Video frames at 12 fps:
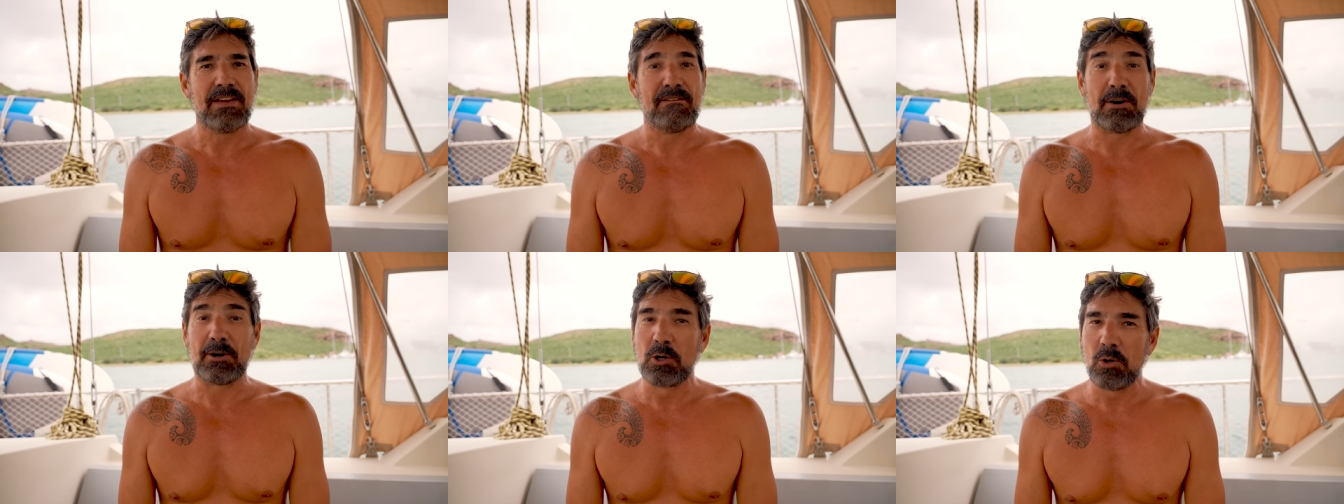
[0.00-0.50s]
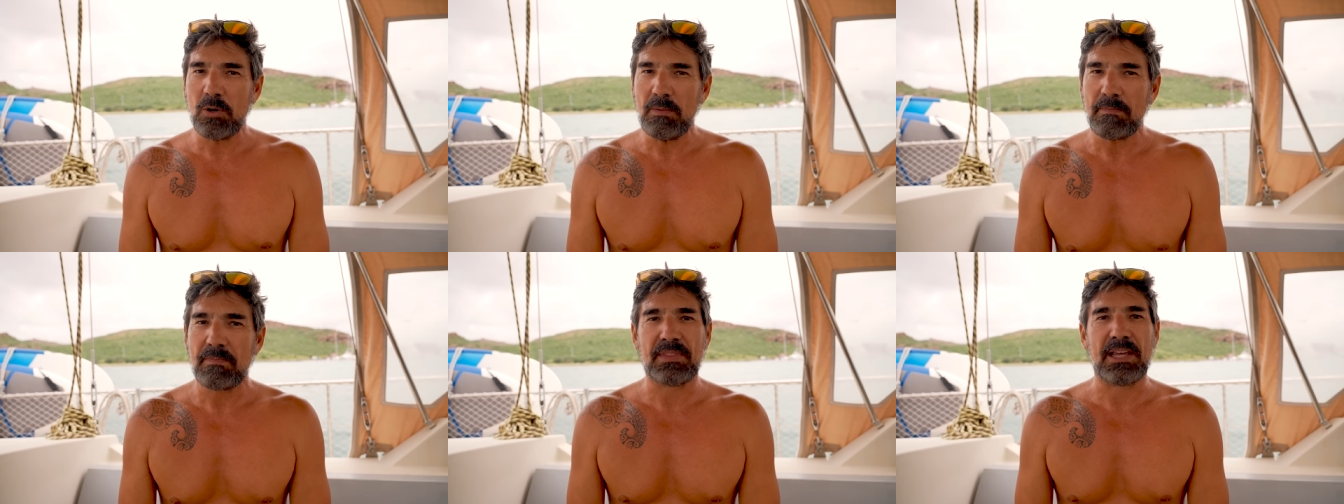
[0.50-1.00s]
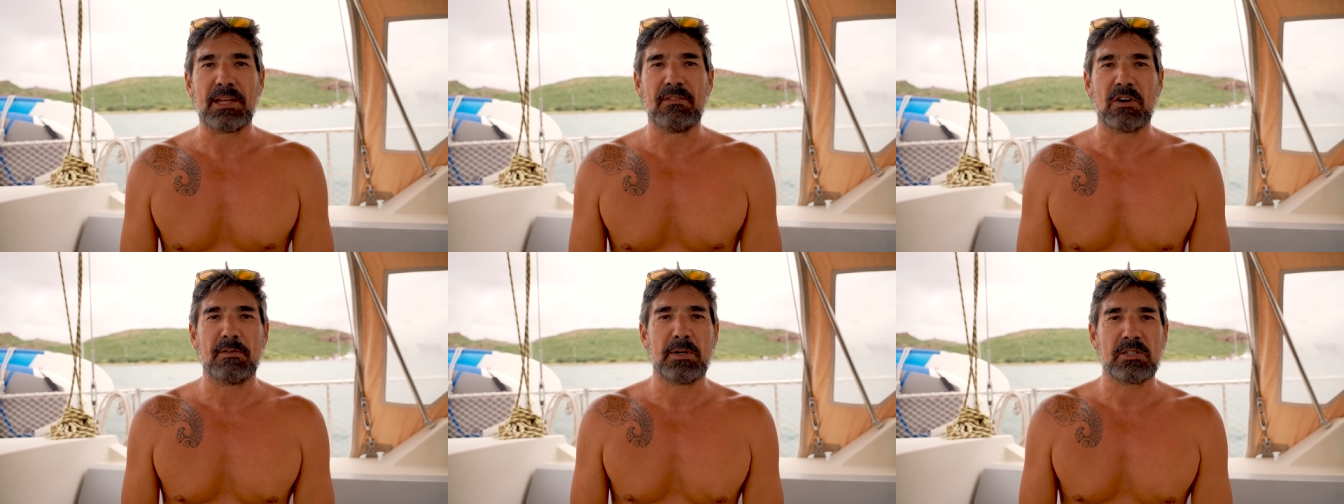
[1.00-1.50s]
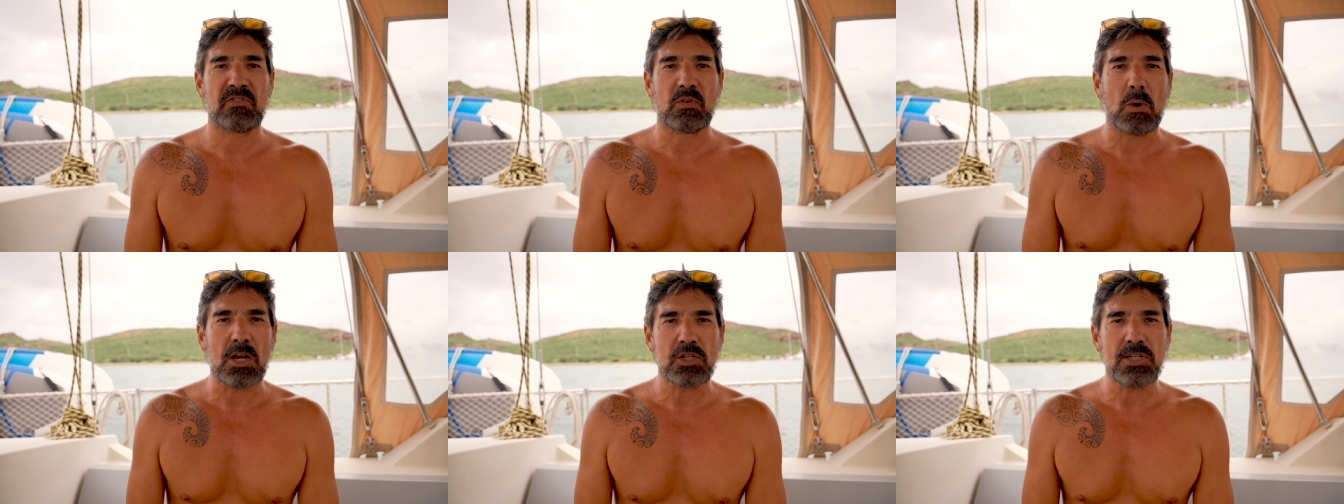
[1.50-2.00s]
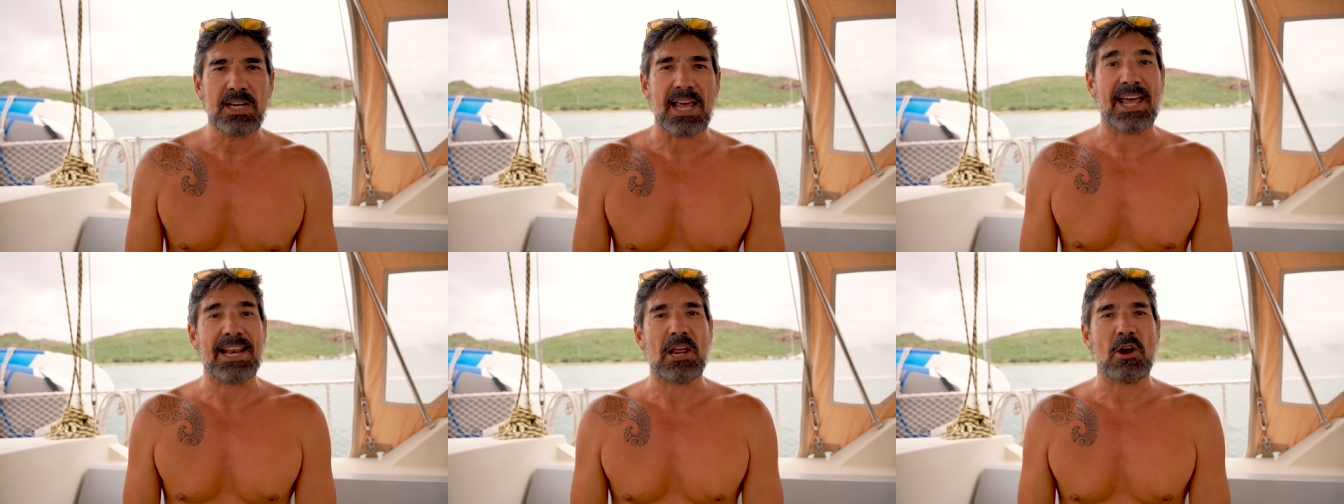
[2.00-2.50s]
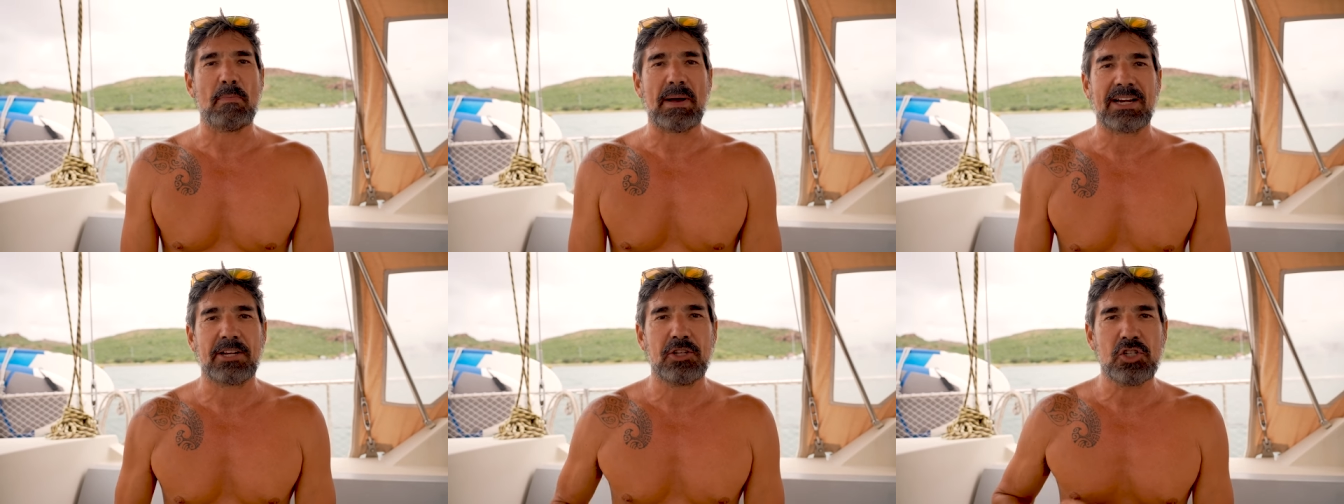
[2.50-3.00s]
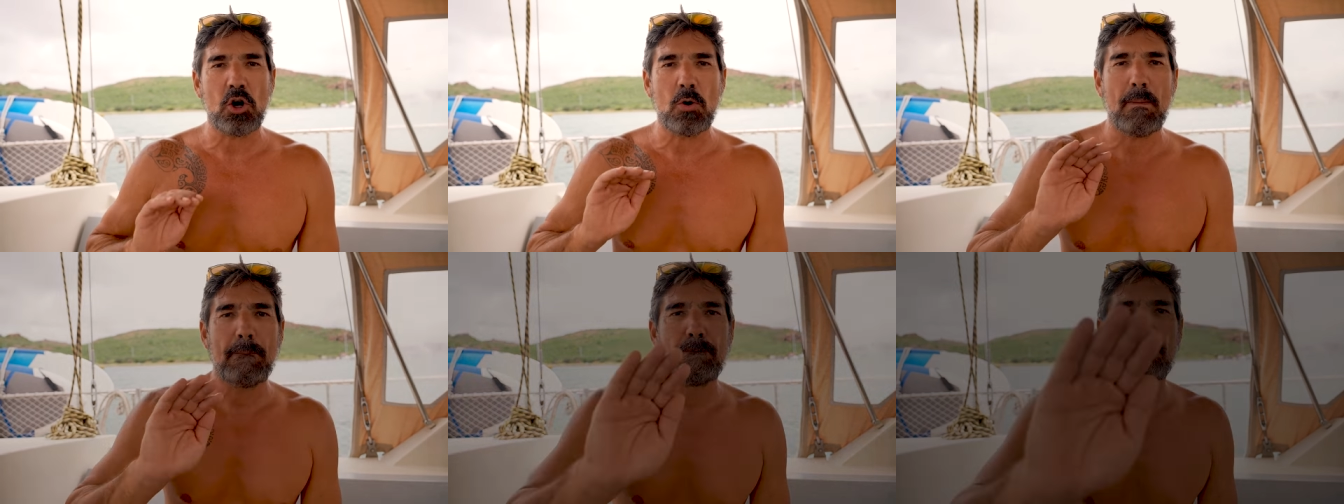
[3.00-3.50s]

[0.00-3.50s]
Very cool. Thank you very much for watching. And now back to the show.